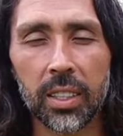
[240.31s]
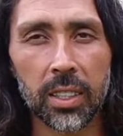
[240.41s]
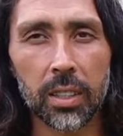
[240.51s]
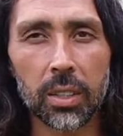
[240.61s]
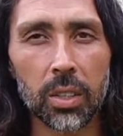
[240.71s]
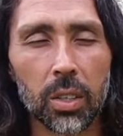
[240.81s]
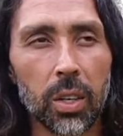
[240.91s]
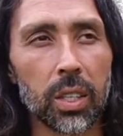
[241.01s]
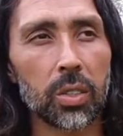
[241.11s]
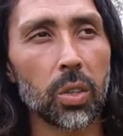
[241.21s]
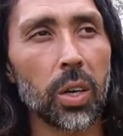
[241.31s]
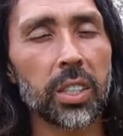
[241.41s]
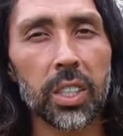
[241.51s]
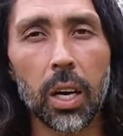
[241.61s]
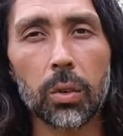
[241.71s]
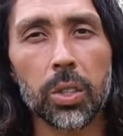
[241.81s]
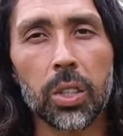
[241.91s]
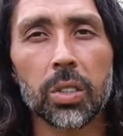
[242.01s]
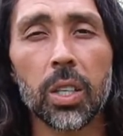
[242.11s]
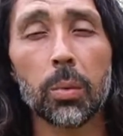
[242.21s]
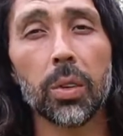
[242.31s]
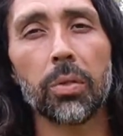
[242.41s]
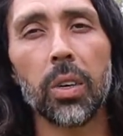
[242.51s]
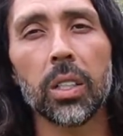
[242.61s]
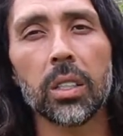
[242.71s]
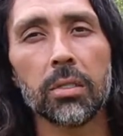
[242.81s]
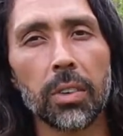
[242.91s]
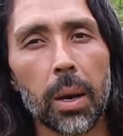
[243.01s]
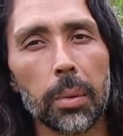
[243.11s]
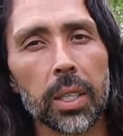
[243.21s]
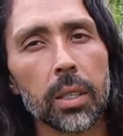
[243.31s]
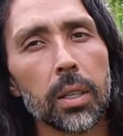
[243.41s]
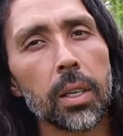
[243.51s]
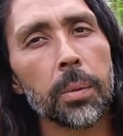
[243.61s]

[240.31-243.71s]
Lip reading: can eat, you know. And so I'll share some with friends and family,